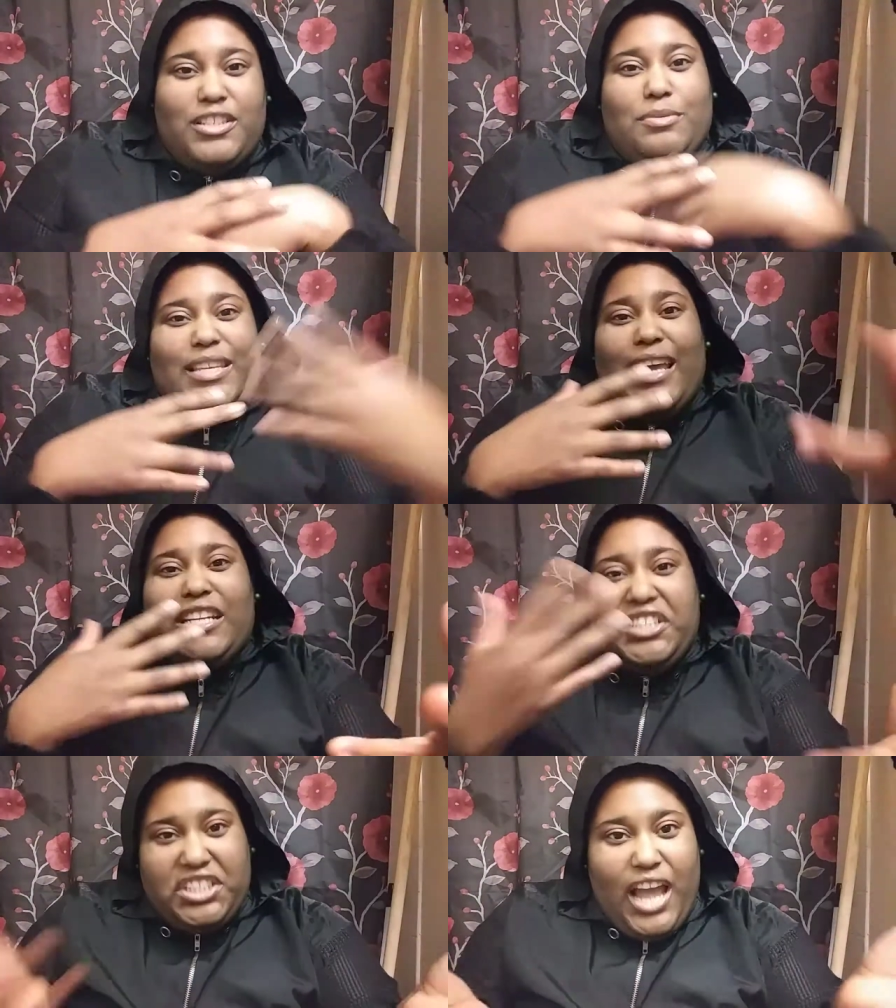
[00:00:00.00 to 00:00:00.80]
She was kind
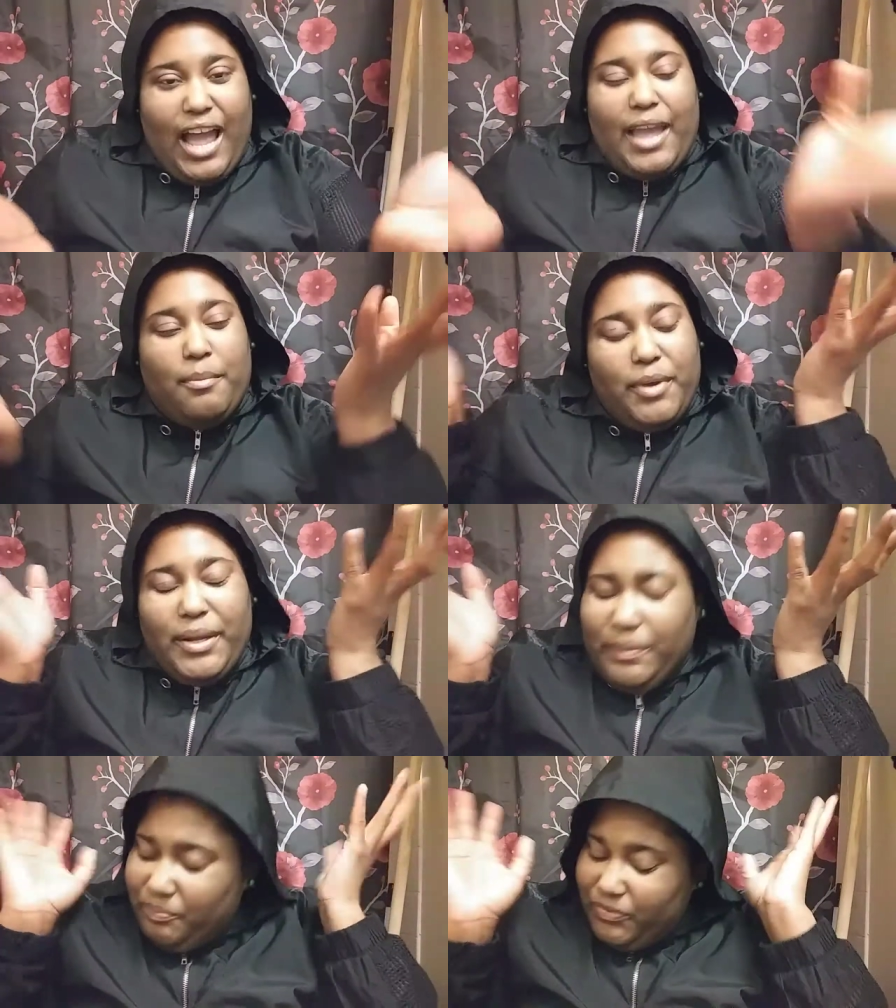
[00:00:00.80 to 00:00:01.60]
of shy,
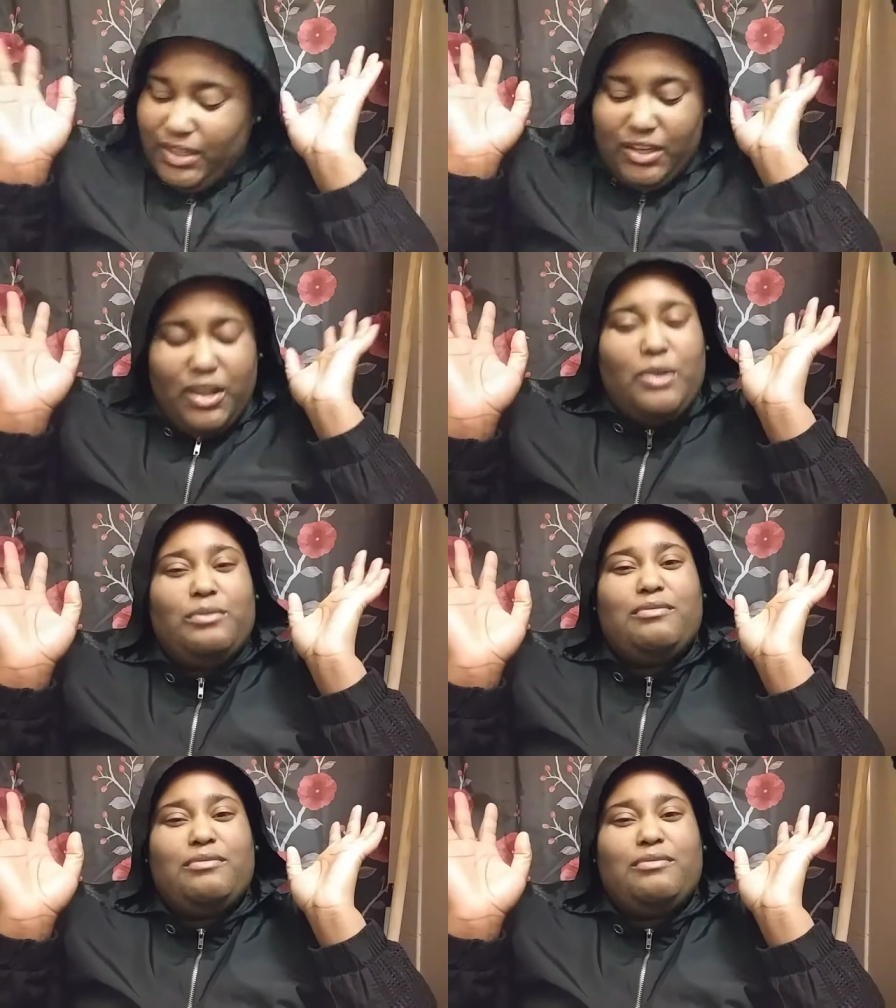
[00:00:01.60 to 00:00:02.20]
but you know,